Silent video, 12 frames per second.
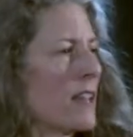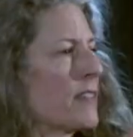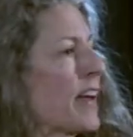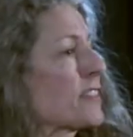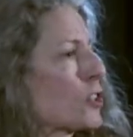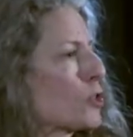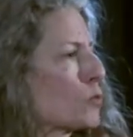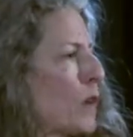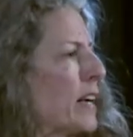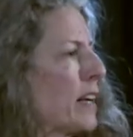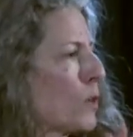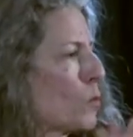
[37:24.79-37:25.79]
That's a
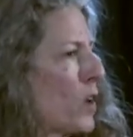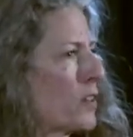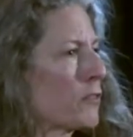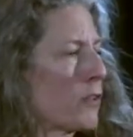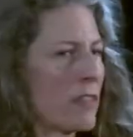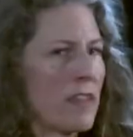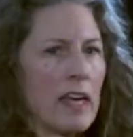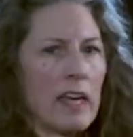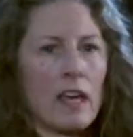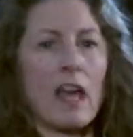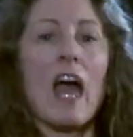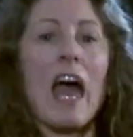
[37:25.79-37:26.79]
great and wonderful
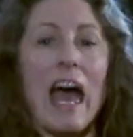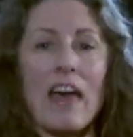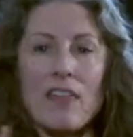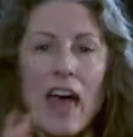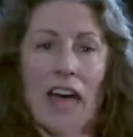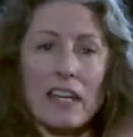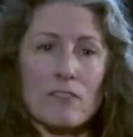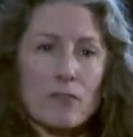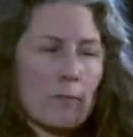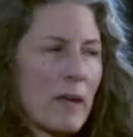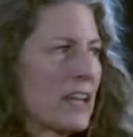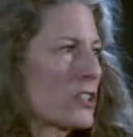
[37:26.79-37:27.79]
thing, and that
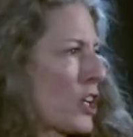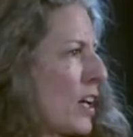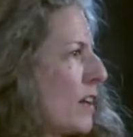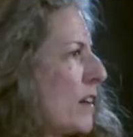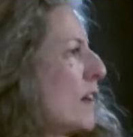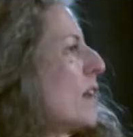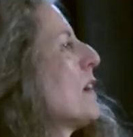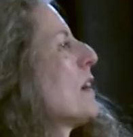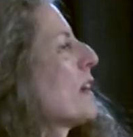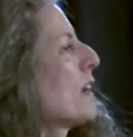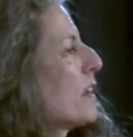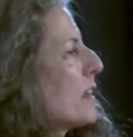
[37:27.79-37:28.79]
information
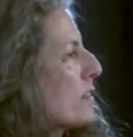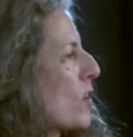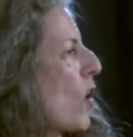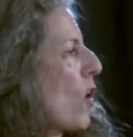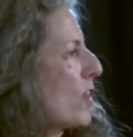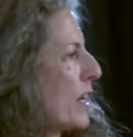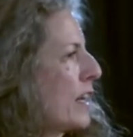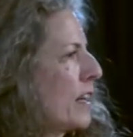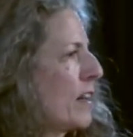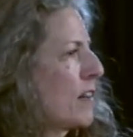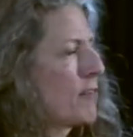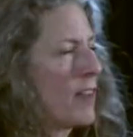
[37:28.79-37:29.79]
is all
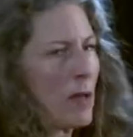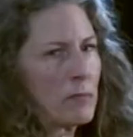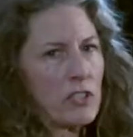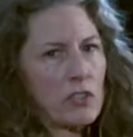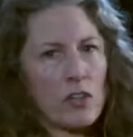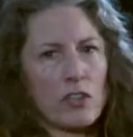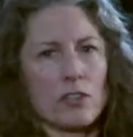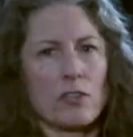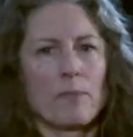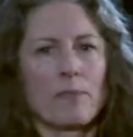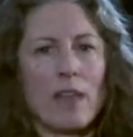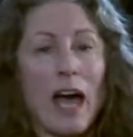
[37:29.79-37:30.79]
in Family Search.
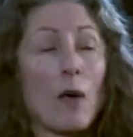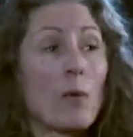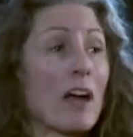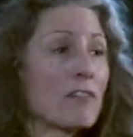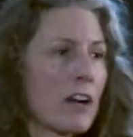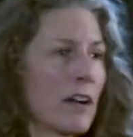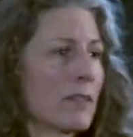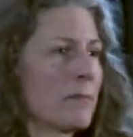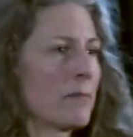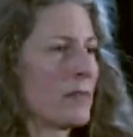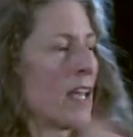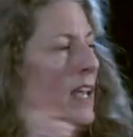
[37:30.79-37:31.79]
However,
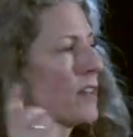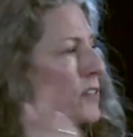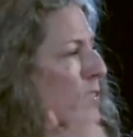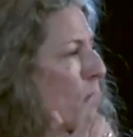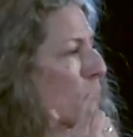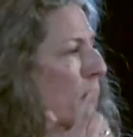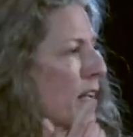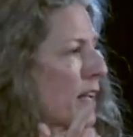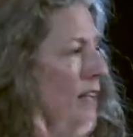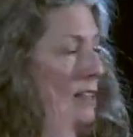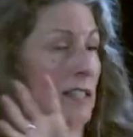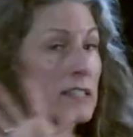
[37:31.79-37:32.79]
if
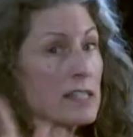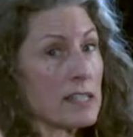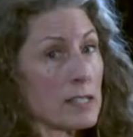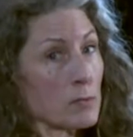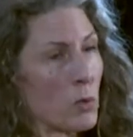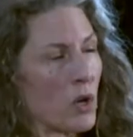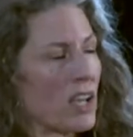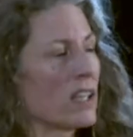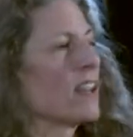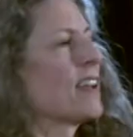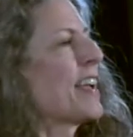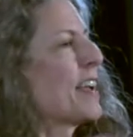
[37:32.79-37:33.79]
somebody, at least at this point,
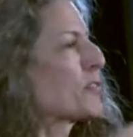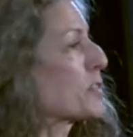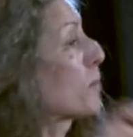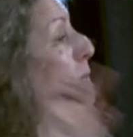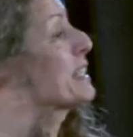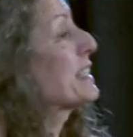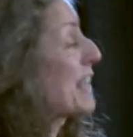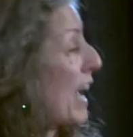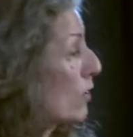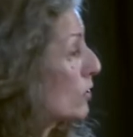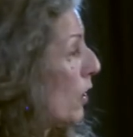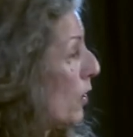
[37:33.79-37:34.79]
if somebody
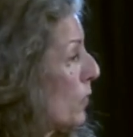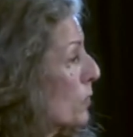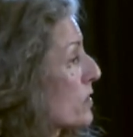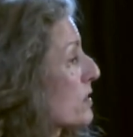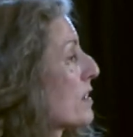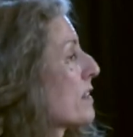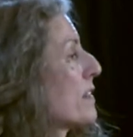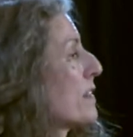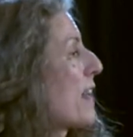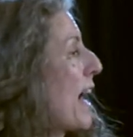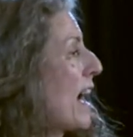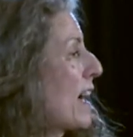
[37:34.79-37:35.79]
downloads
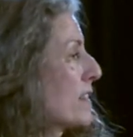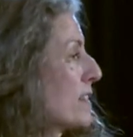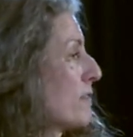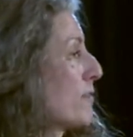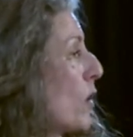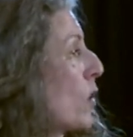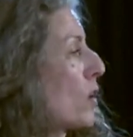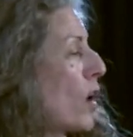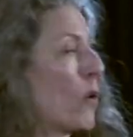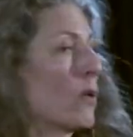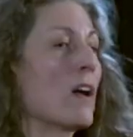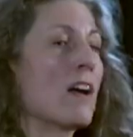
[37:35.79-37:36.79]
that
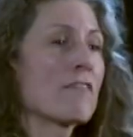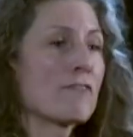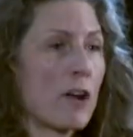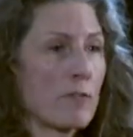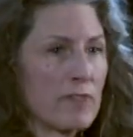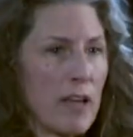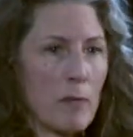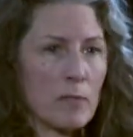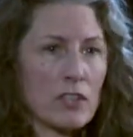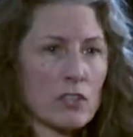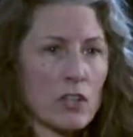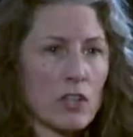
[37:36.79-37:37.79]
photo from
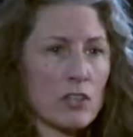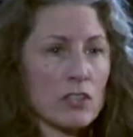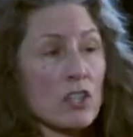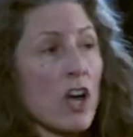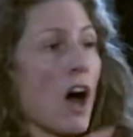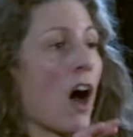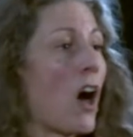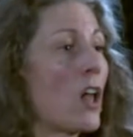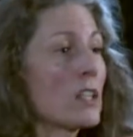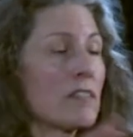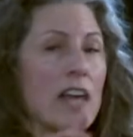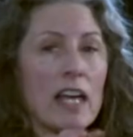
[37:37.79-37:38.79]
Family Search,
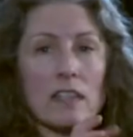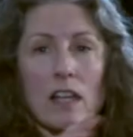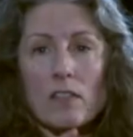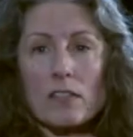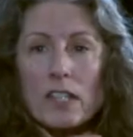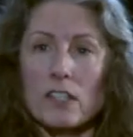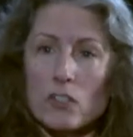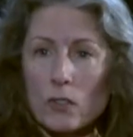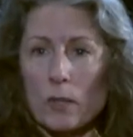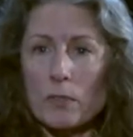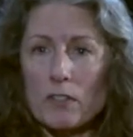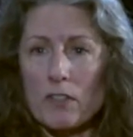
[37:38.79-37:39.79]
all of that lovely
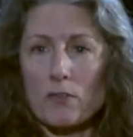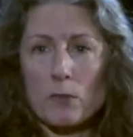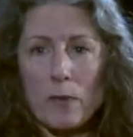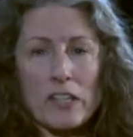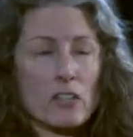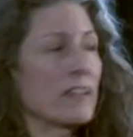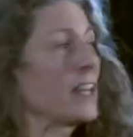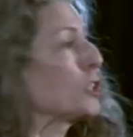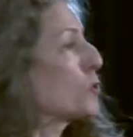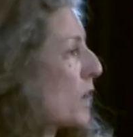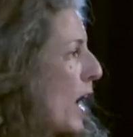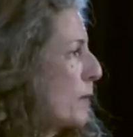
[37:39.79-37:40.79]
descriptive information that
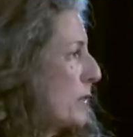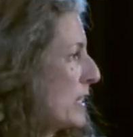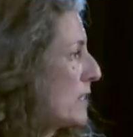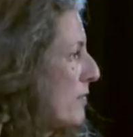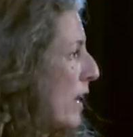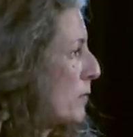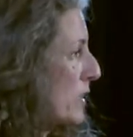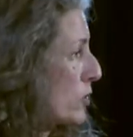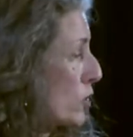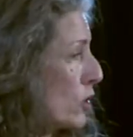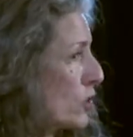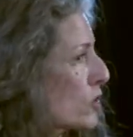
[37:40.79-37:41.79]
you typed into Family
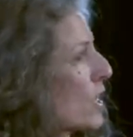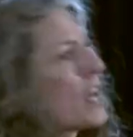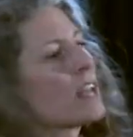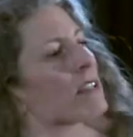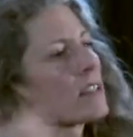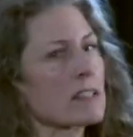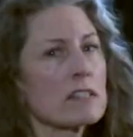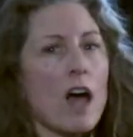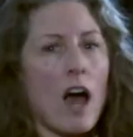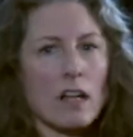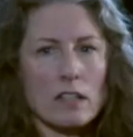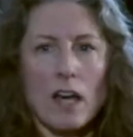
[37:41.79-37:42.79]
Search does
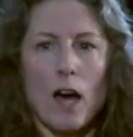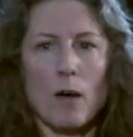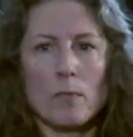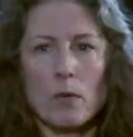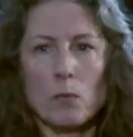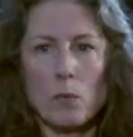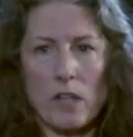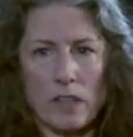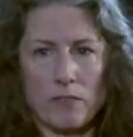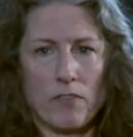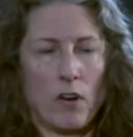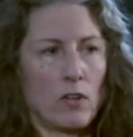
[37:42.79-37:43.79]
not come with
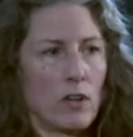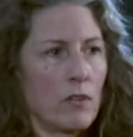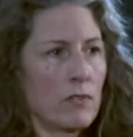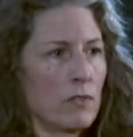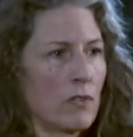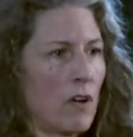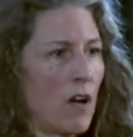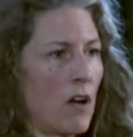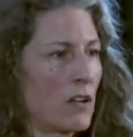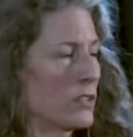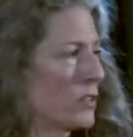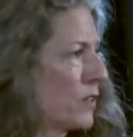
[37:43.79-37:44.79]
the photo
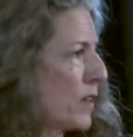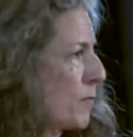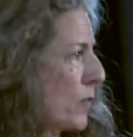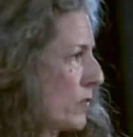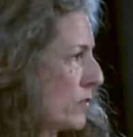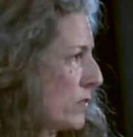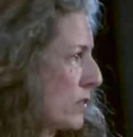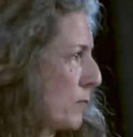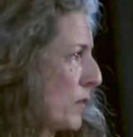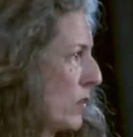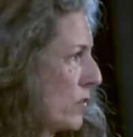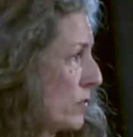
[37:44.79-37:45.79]
onto that person's
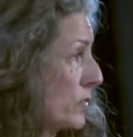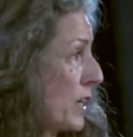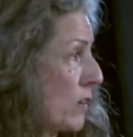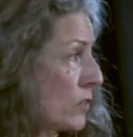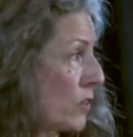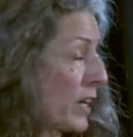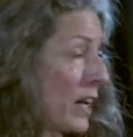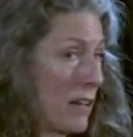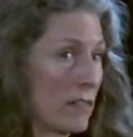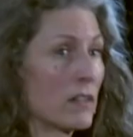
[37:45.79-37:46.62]
computer who's downloading it.